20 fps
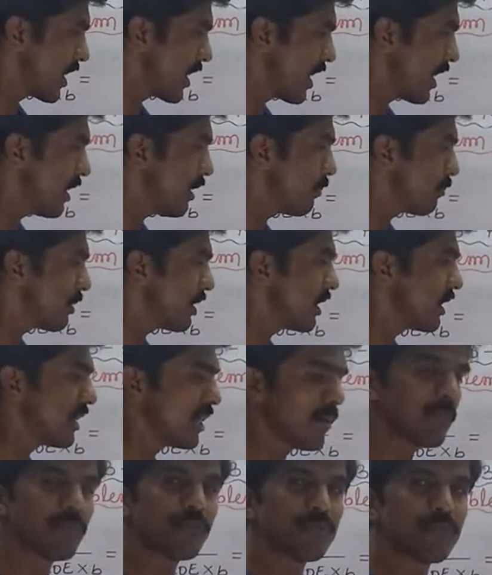
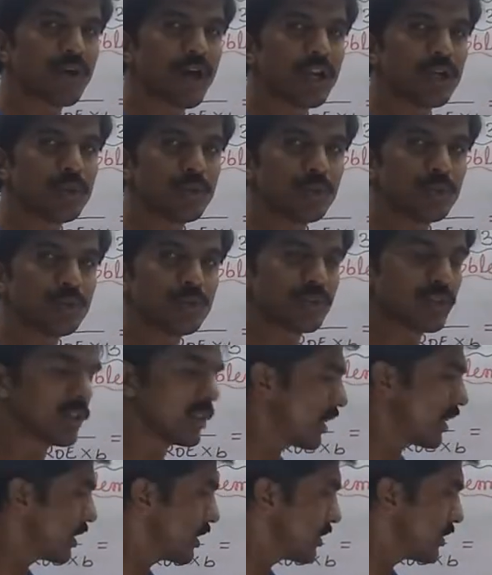NPM value,
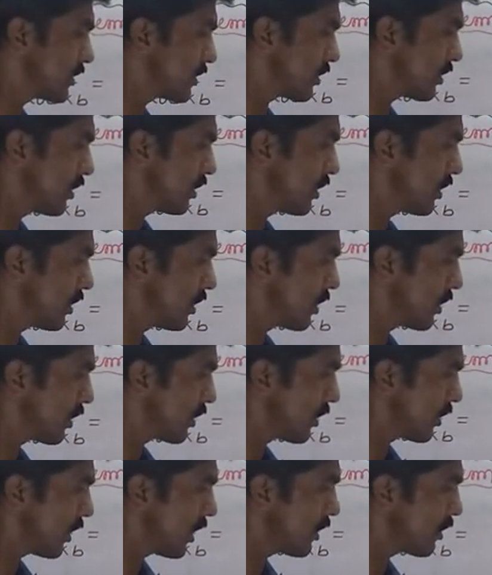that is
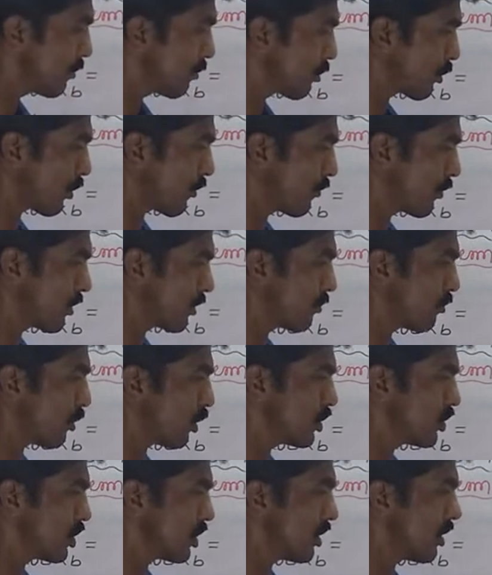net profit
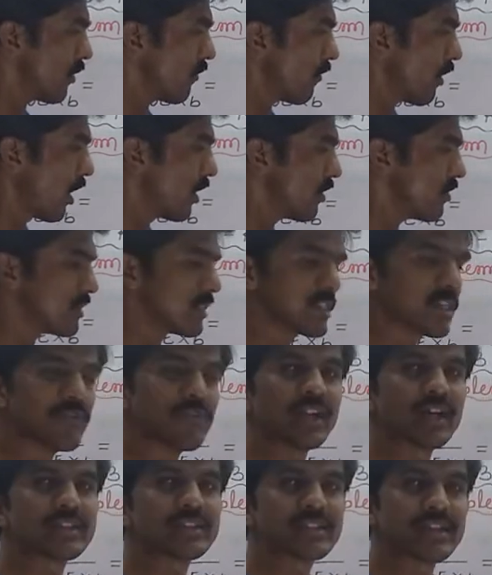margin value, is
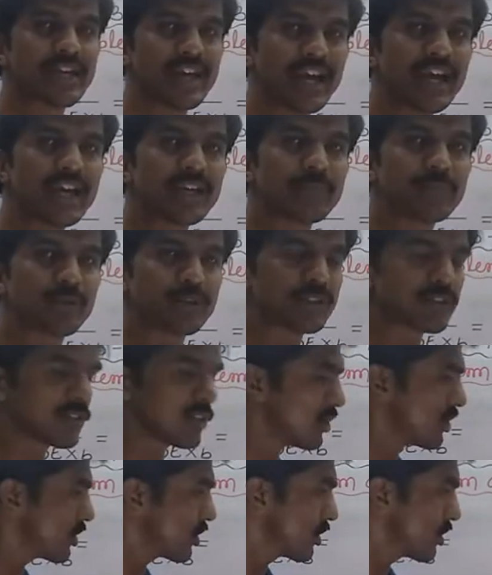given as
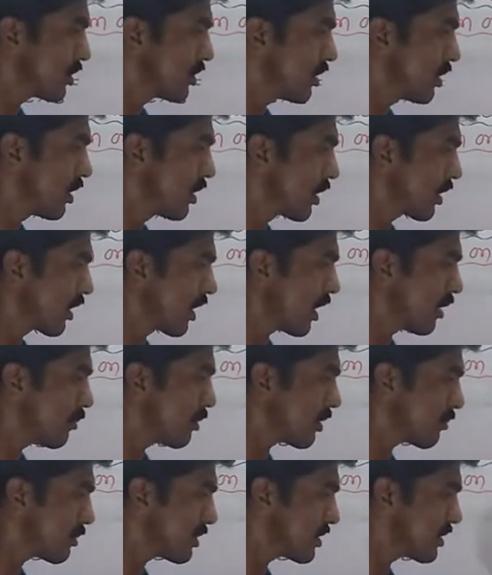8%, can
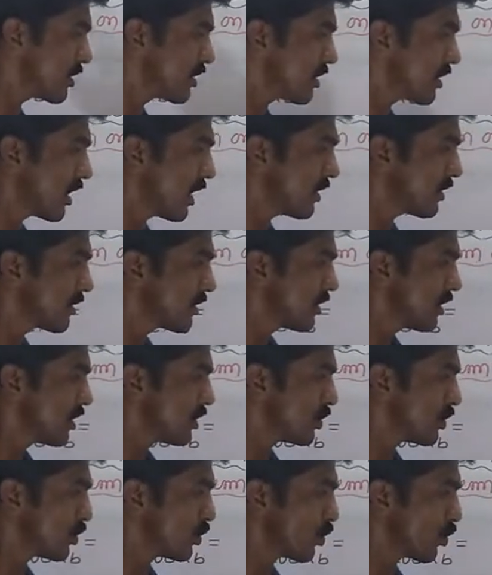be represented as
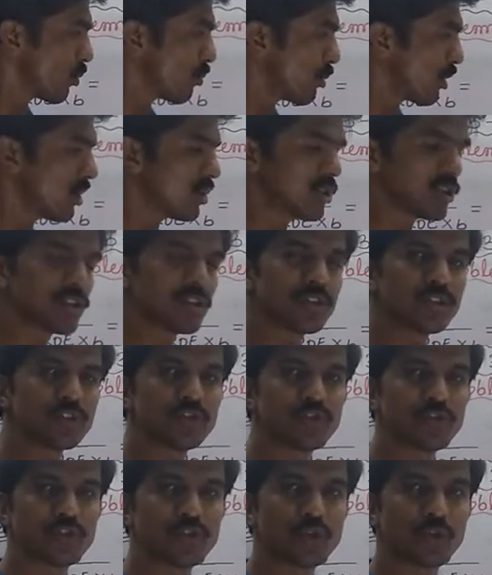
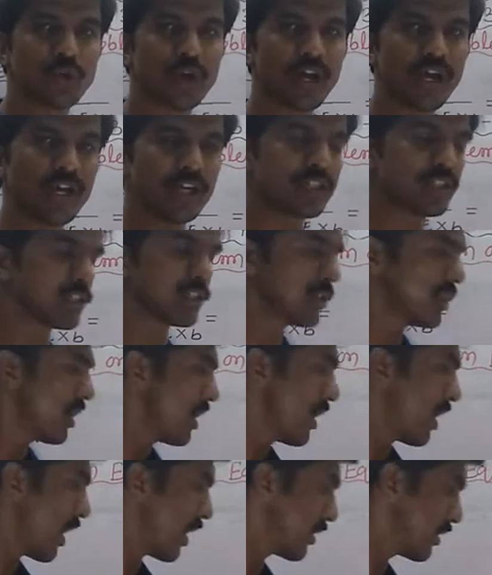0.08,
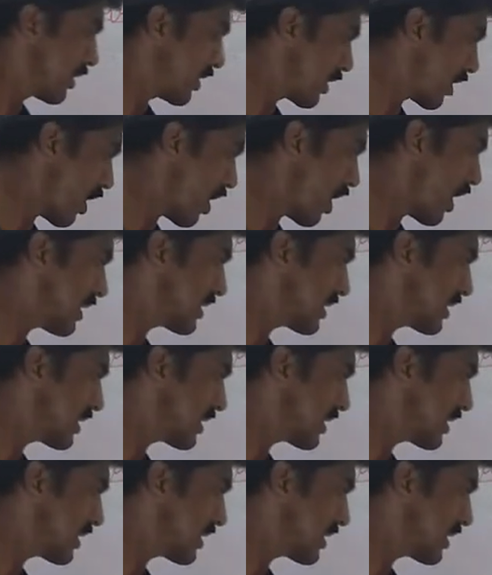and they are